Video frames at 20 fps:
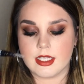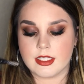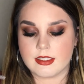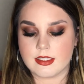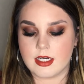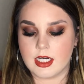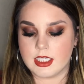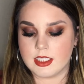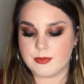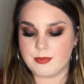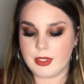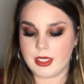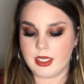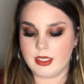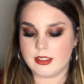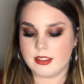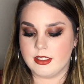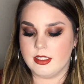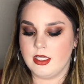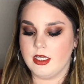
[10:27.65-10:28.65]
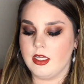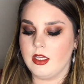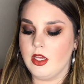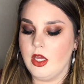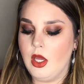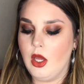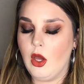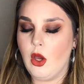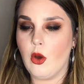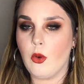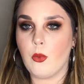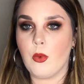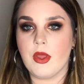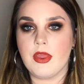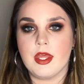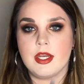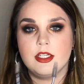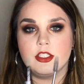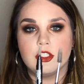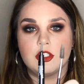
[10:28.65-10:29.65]
It's not as big as the
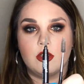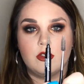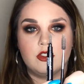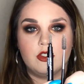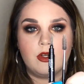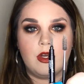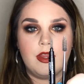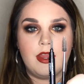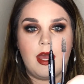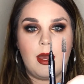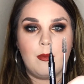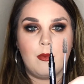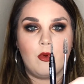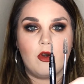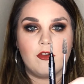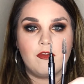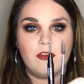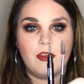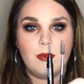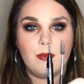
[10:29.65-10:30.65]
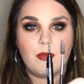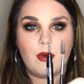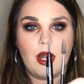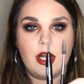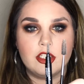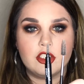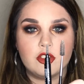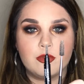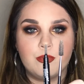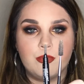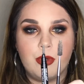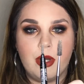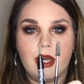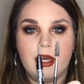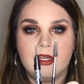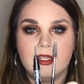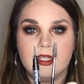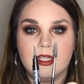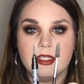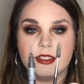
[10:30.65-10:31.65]
one that I showed you on that Morphe brush,
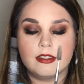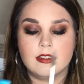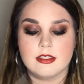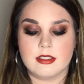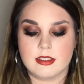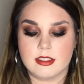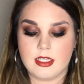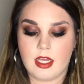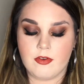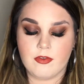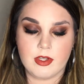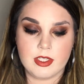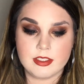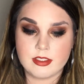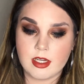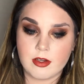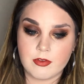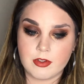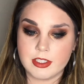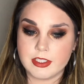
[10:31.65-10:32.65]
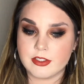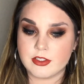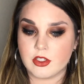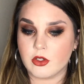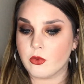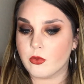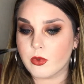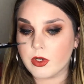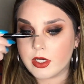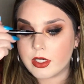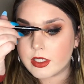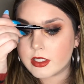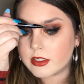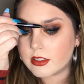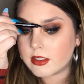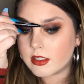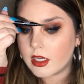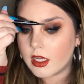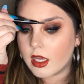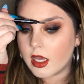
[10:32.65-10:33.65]
but it definitely still
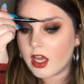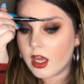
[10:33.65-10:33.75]
works.